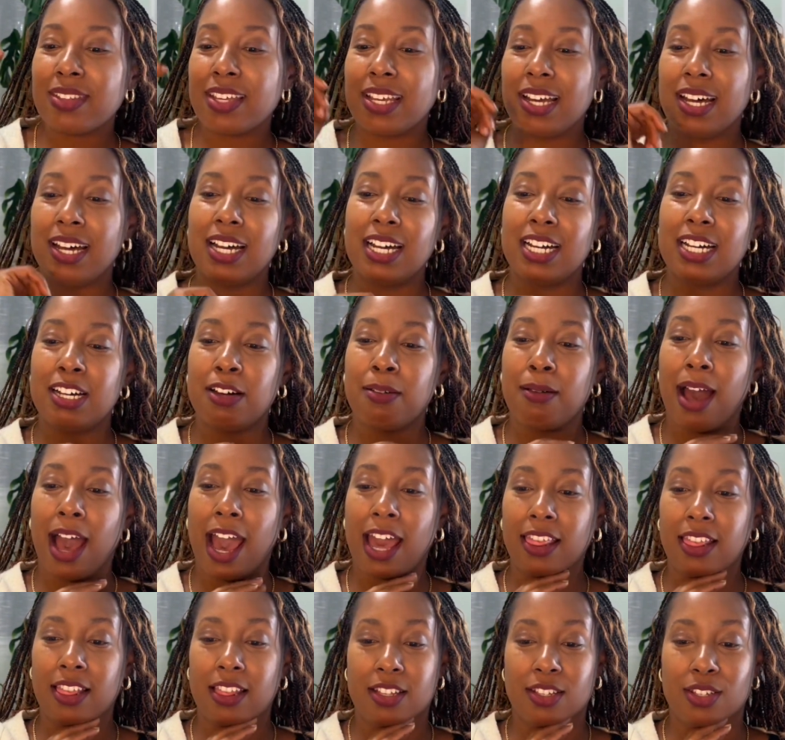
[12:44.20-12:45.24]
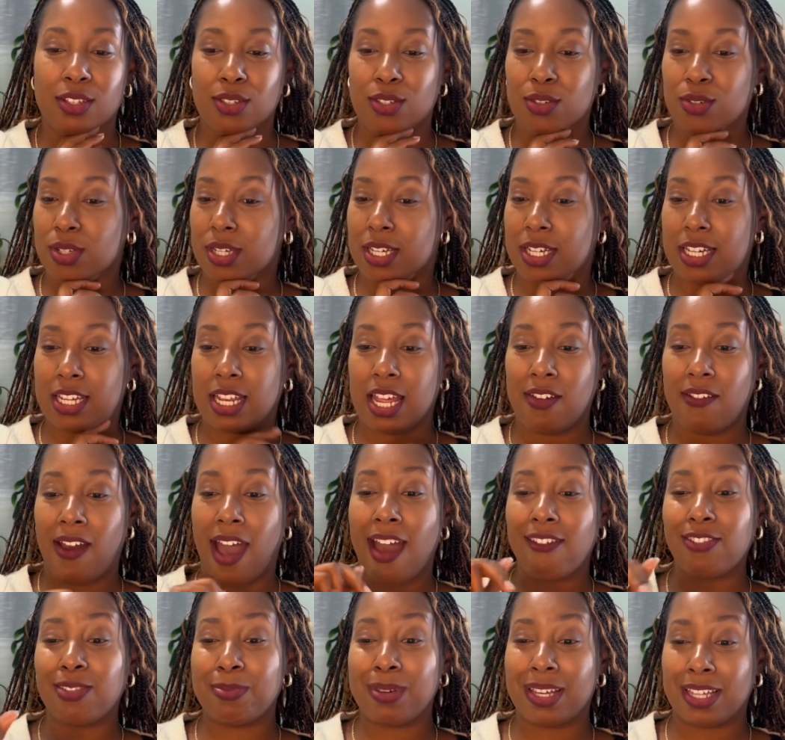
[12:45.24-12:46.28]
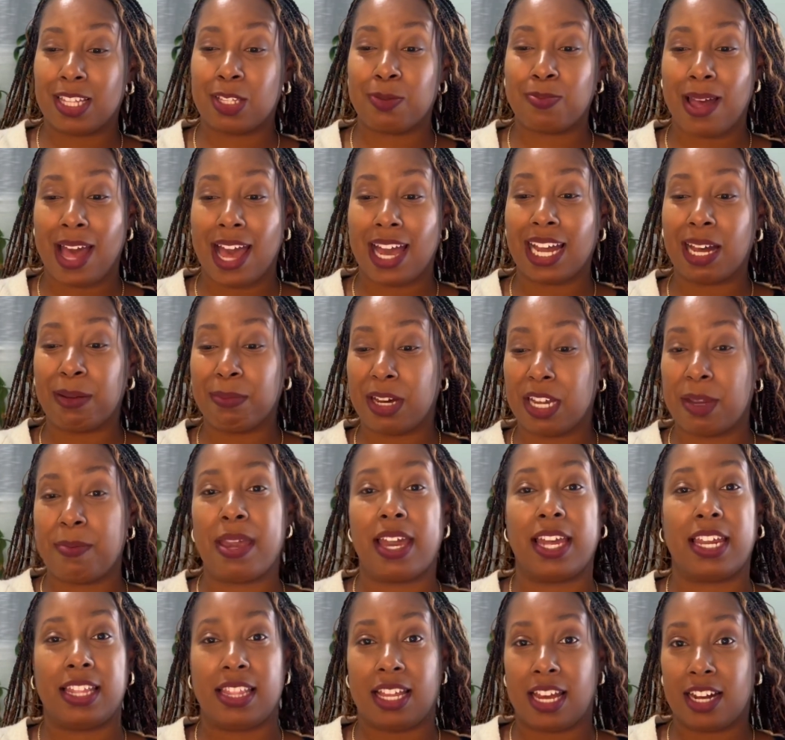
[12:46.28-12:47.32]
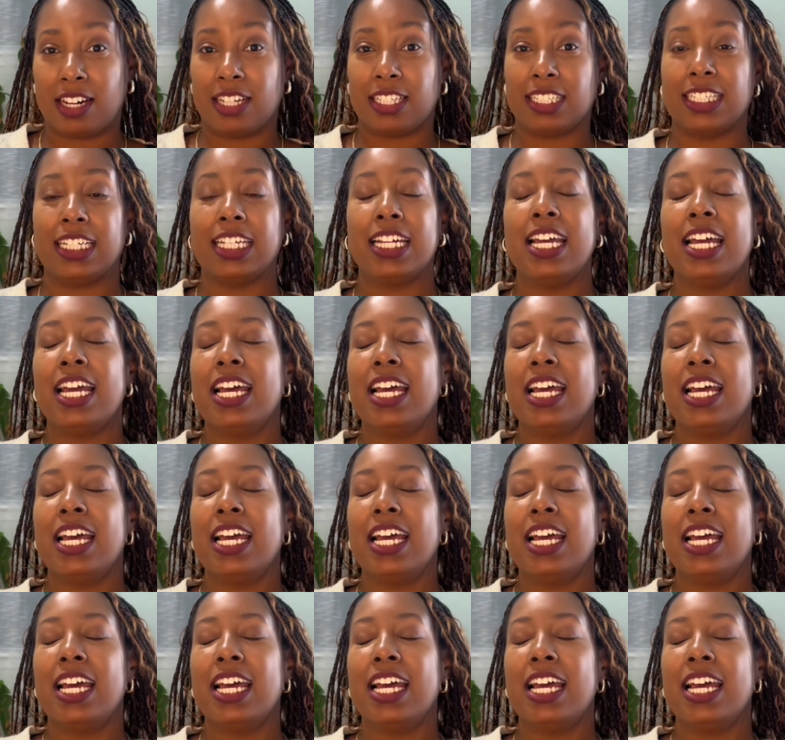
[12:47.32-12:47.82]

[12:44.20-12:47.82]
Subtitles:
I think this is so good. If I ever make this bag, I'm gonna make it in that color.